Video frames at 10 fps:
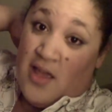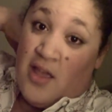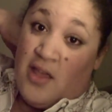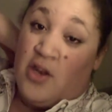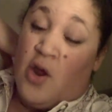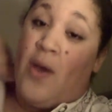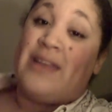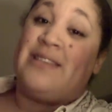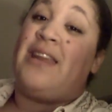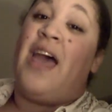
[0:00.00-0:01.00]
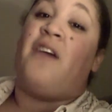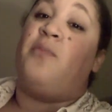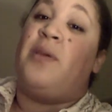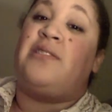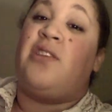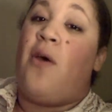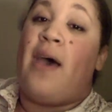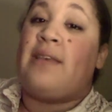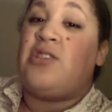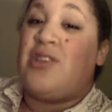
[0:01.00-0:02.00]
I did have
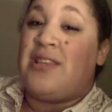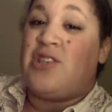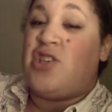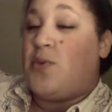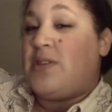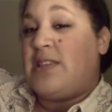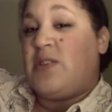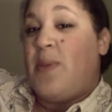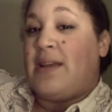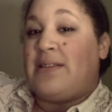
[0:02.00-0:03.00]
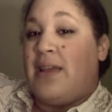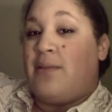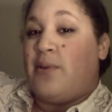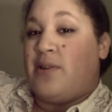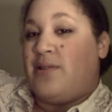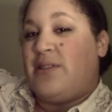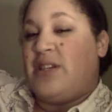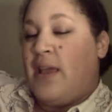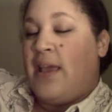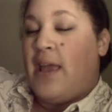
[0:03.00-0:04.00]
PCOS, just as she was suspecting, but she
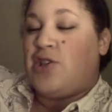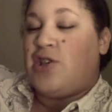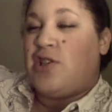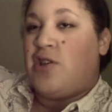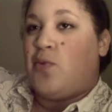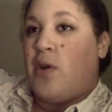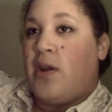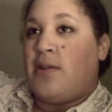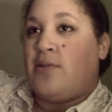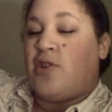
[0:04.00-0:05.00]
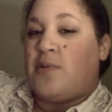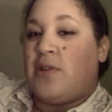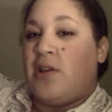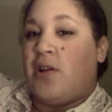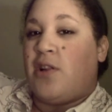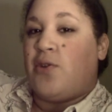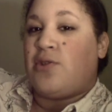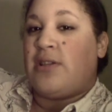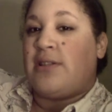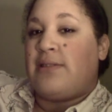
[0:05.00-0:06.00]
just didn't want to jump to
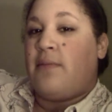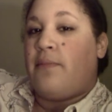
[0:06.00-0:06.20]
conclusions.